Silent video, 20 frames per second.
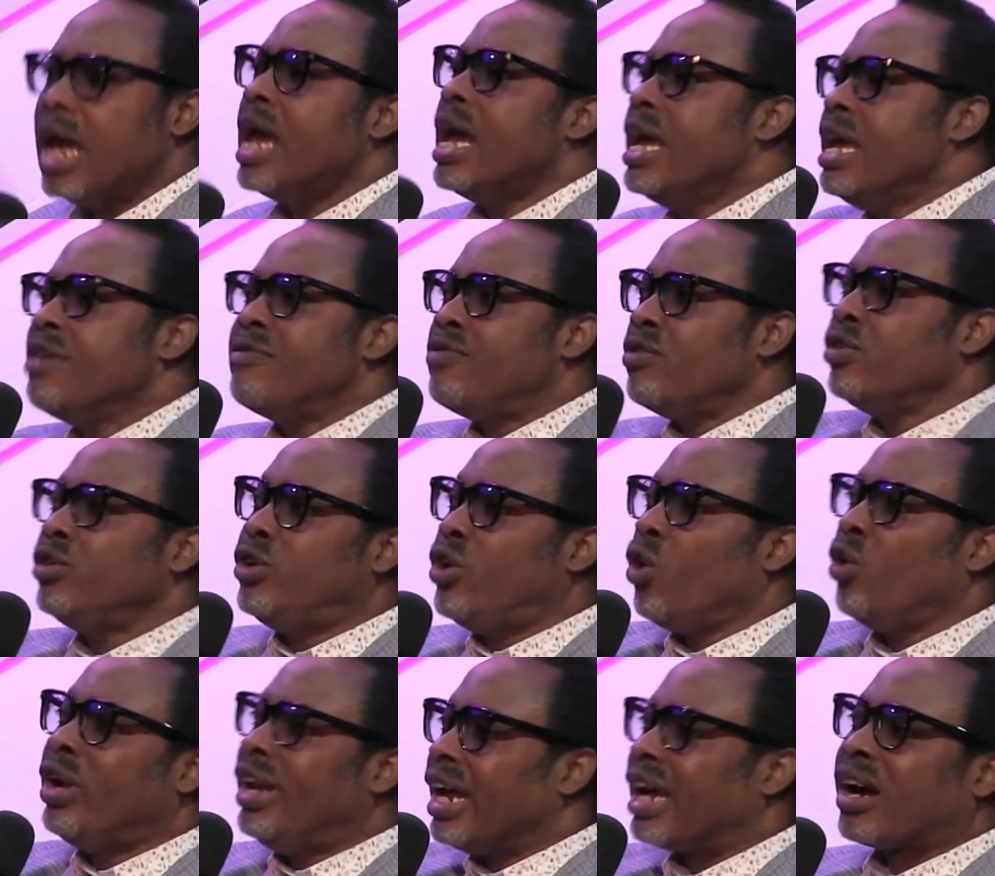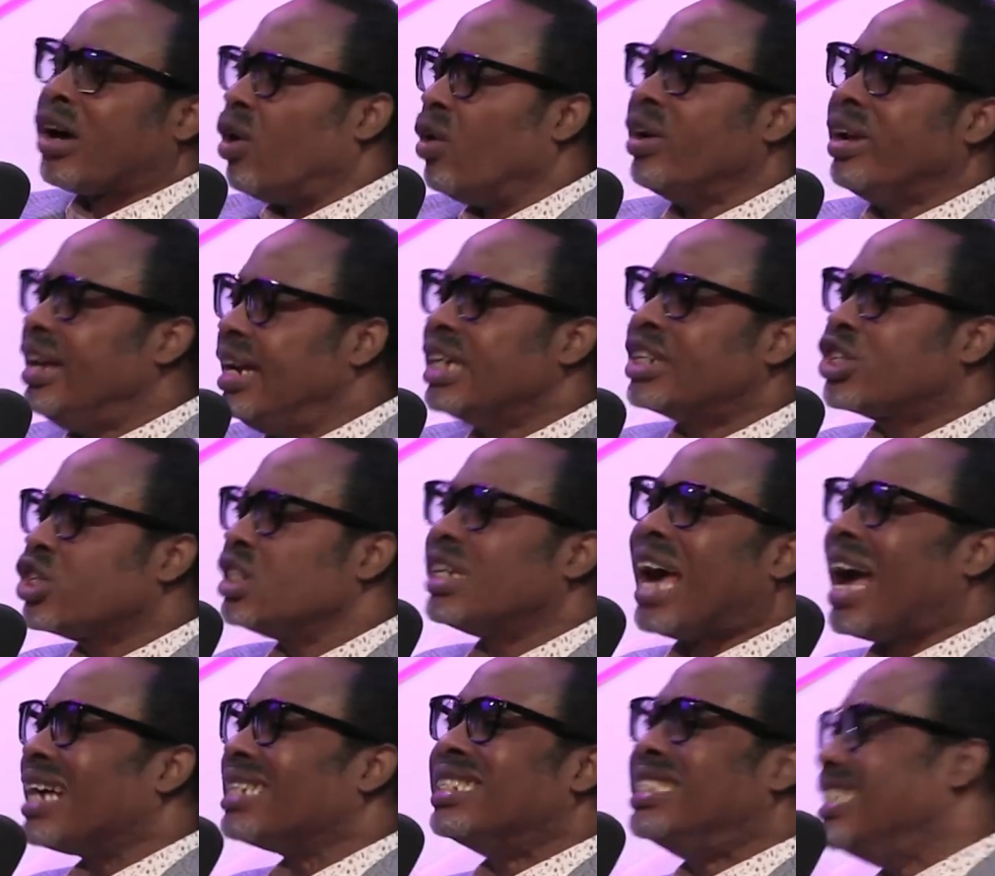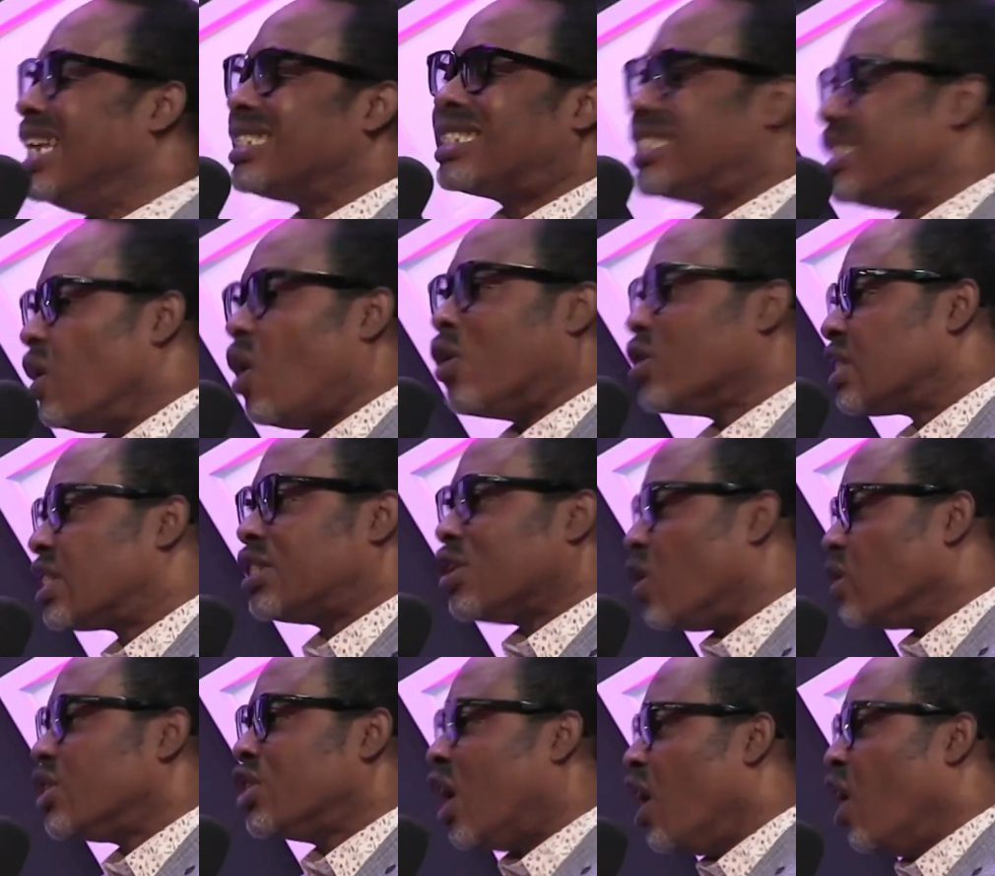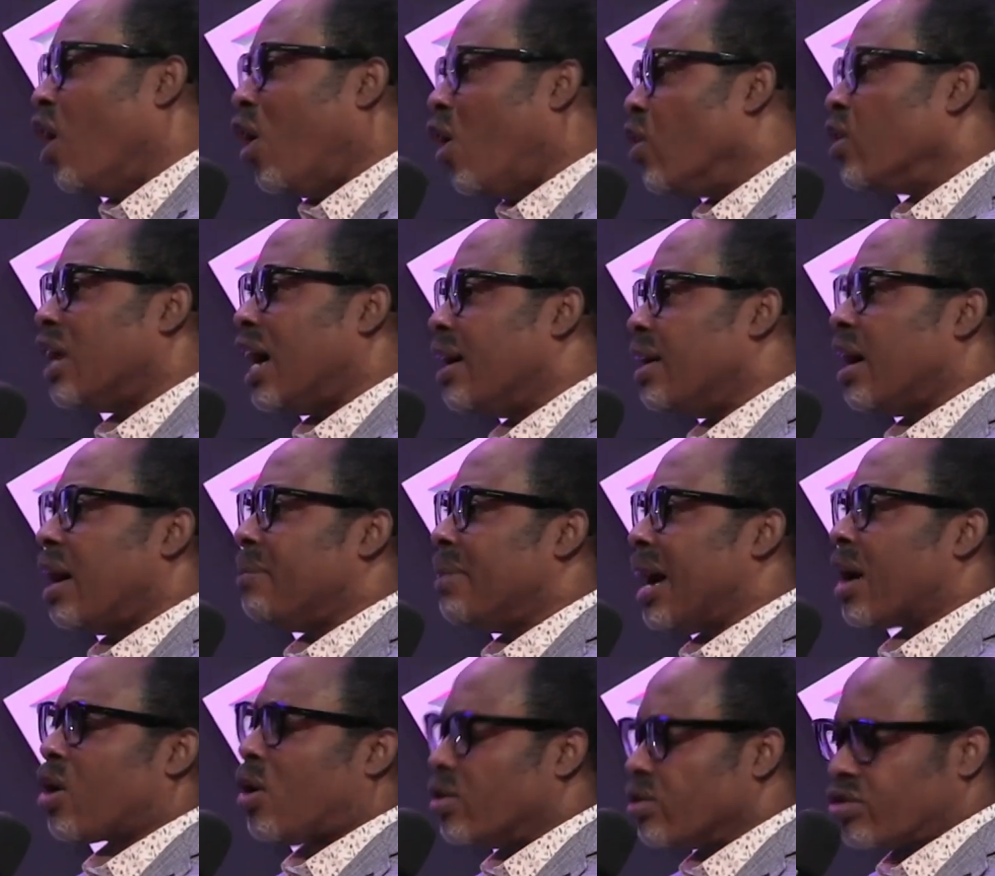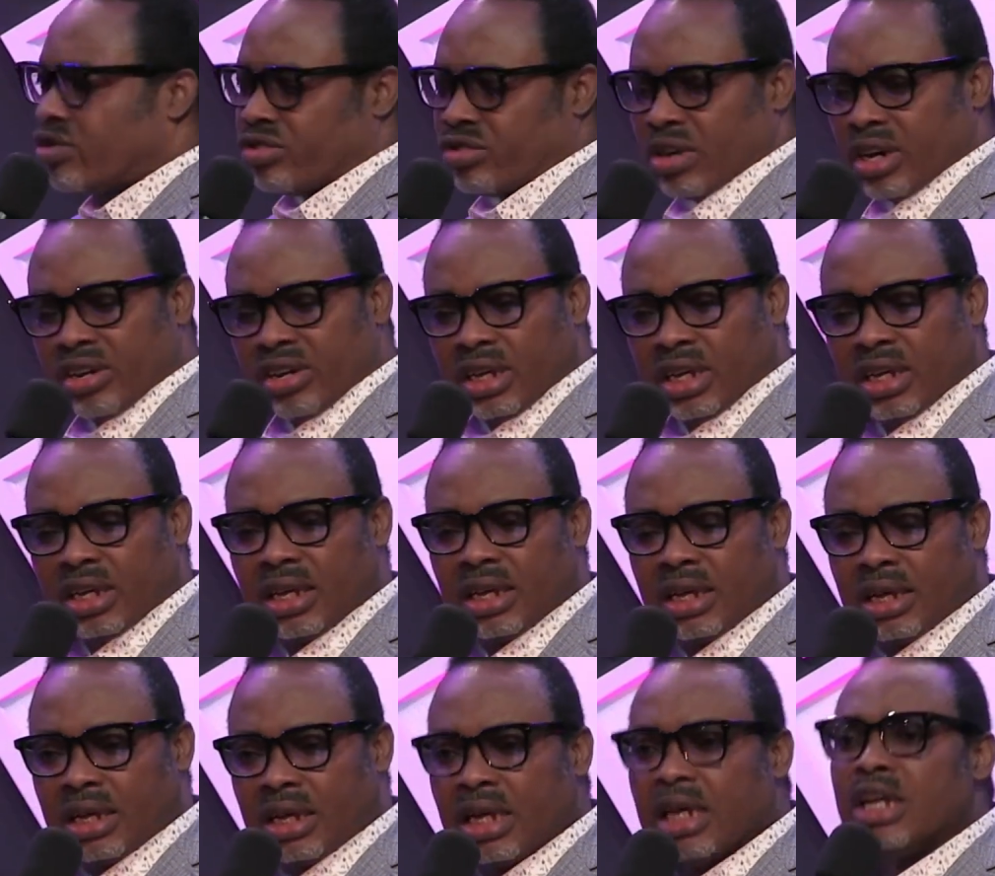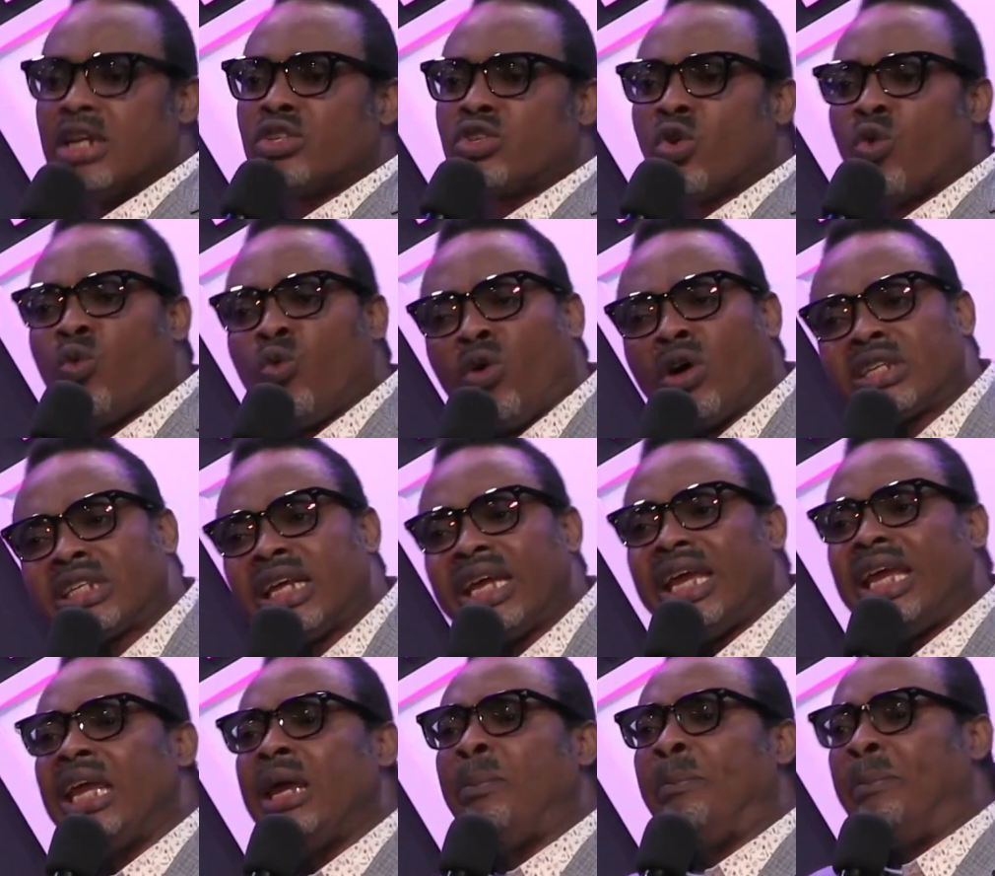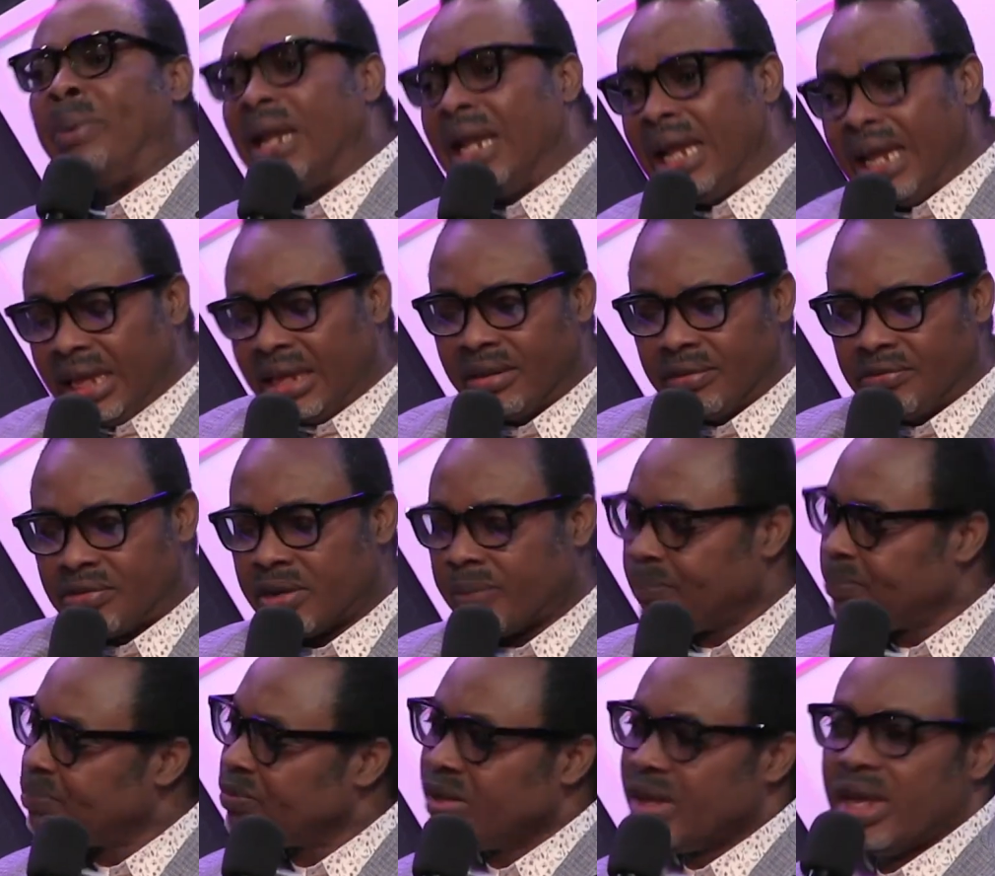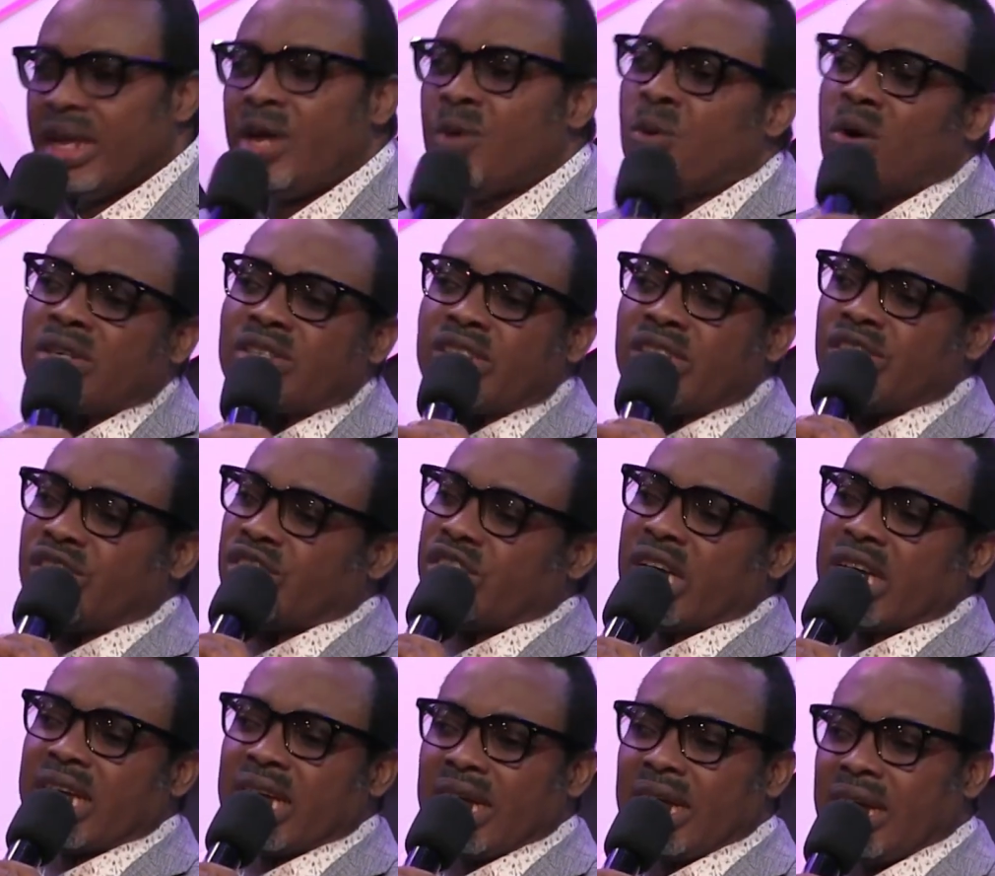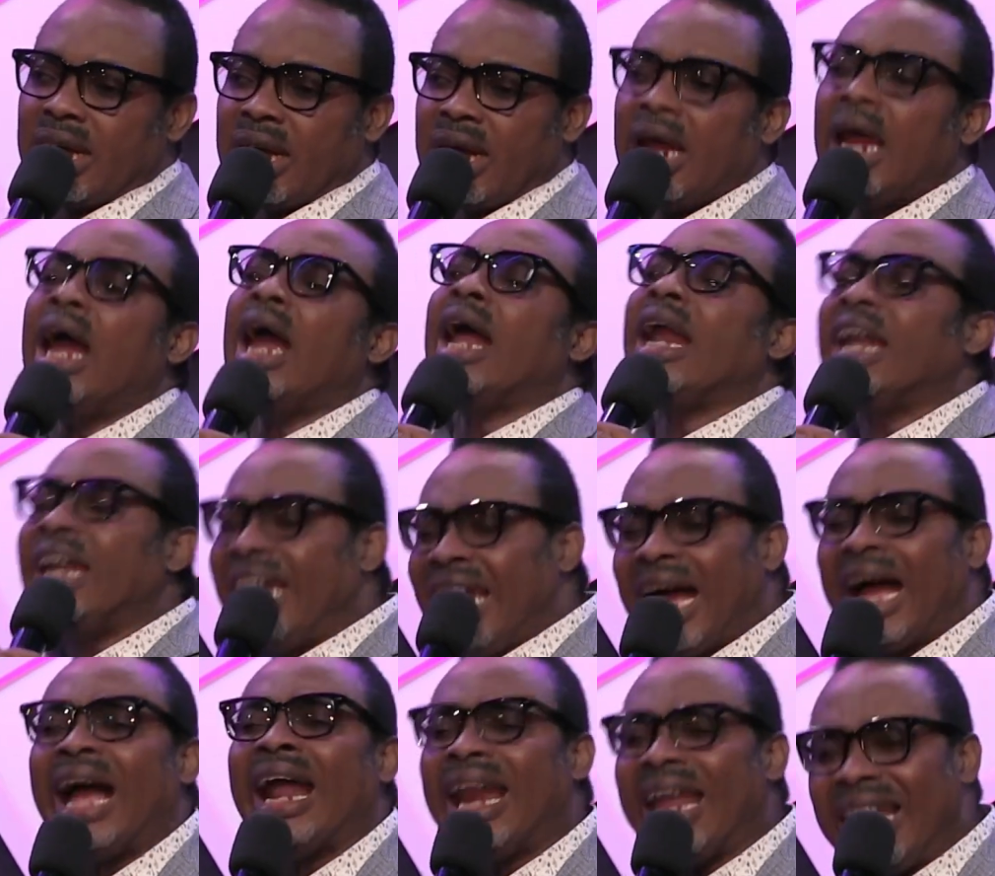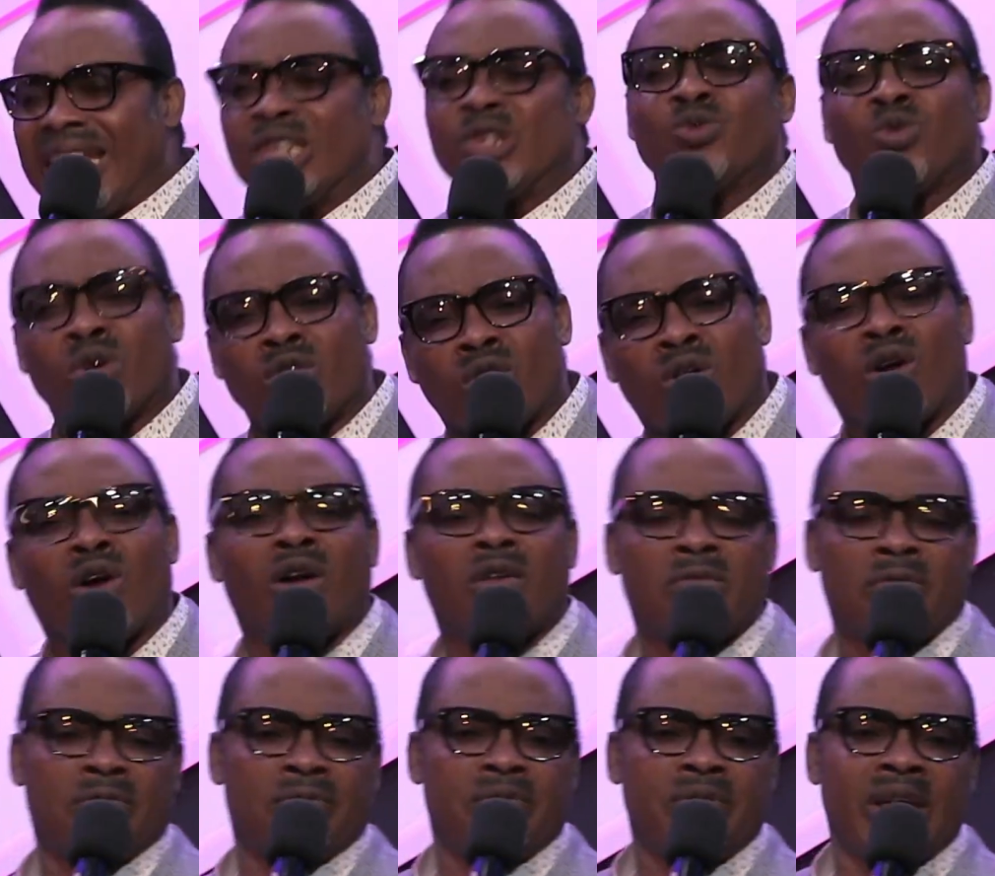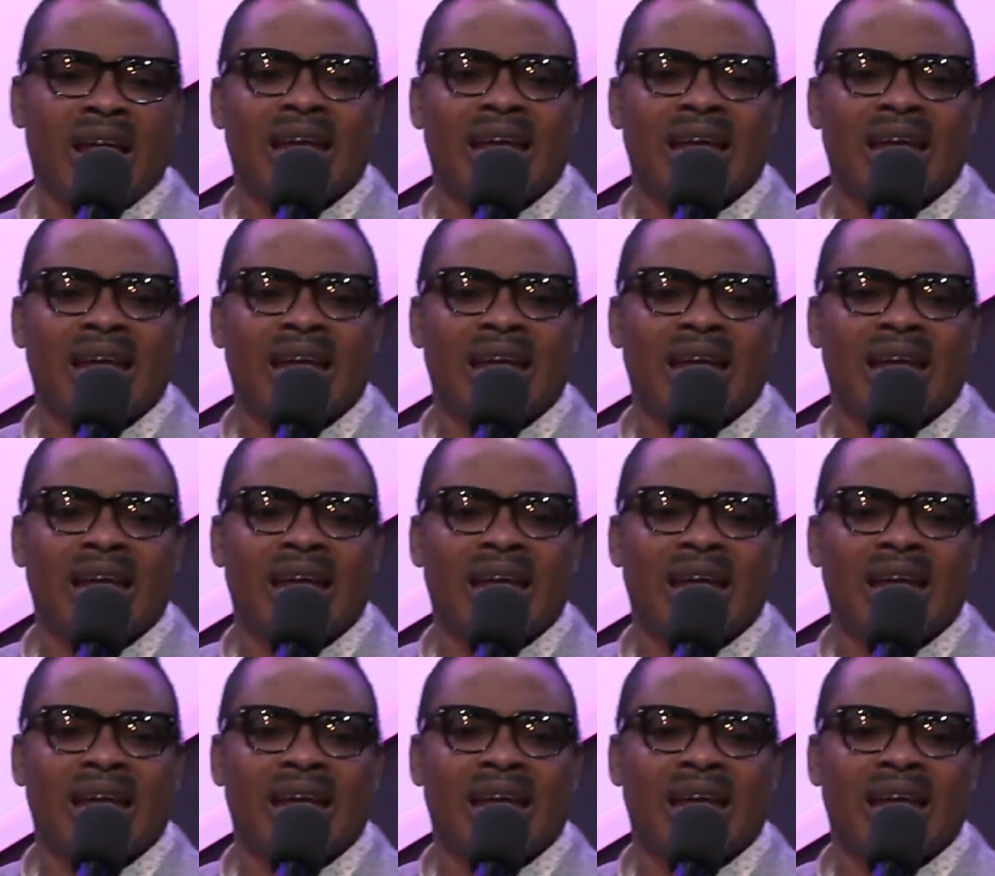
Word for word: Even though the condition are, not on, on, on, on, on contrary to what he believed, he wasn't shaken. That is what we call faith.